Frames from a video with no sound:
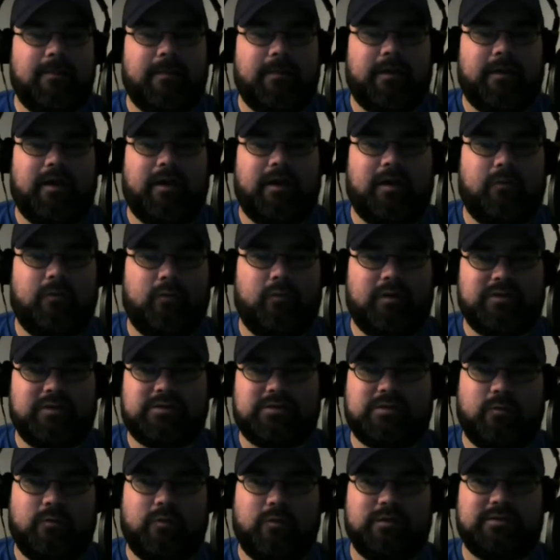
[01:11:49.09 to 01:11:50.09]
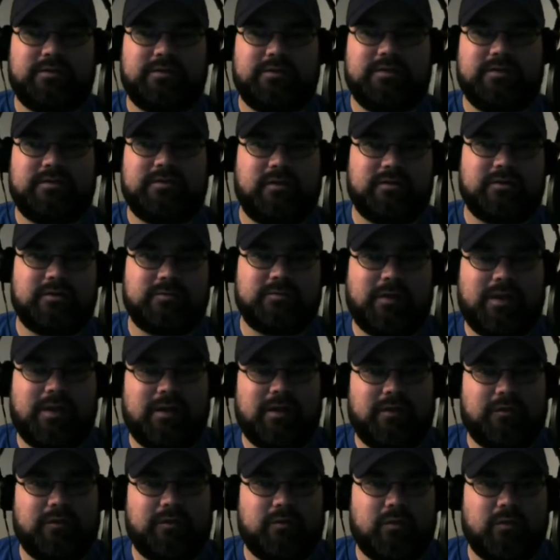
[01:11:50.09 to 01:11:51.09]
Once it starts
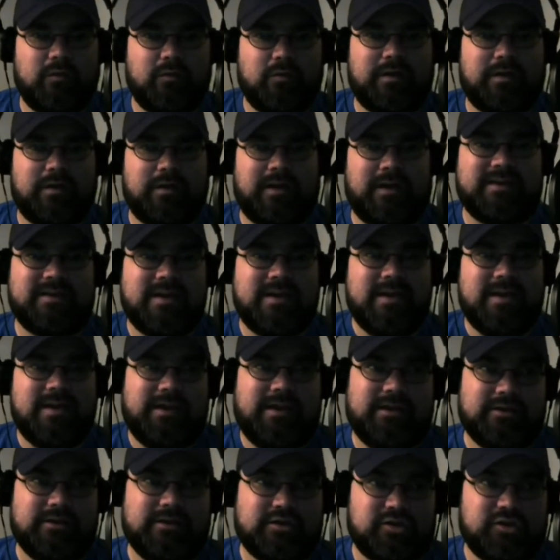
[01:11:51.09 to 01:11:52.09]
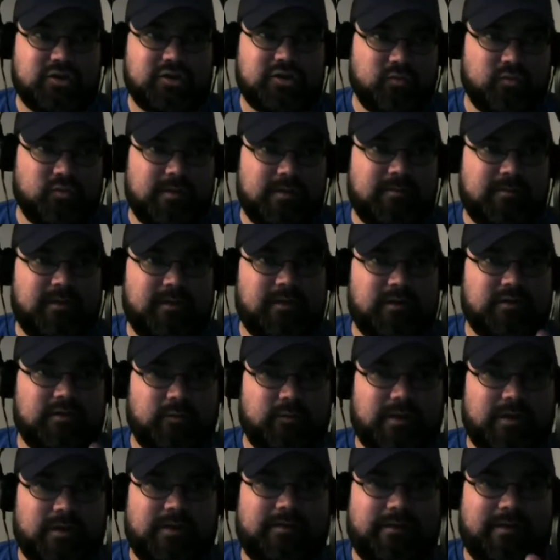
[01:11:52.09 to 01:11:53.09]
playing on the Chromecast, it is streaming
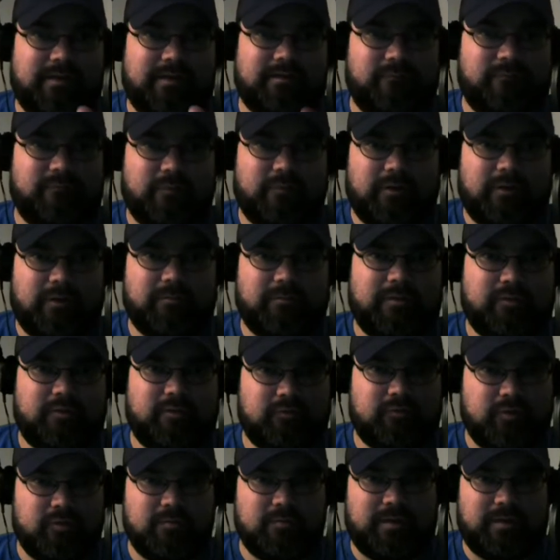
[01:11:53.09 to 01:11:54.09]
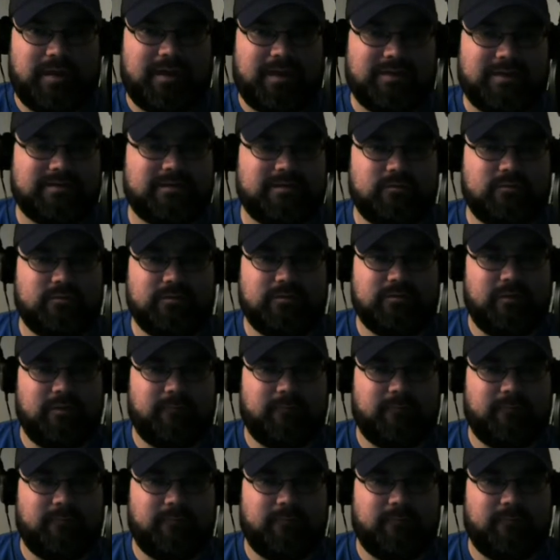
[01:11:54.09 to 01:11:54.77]
directly from the Chromecast.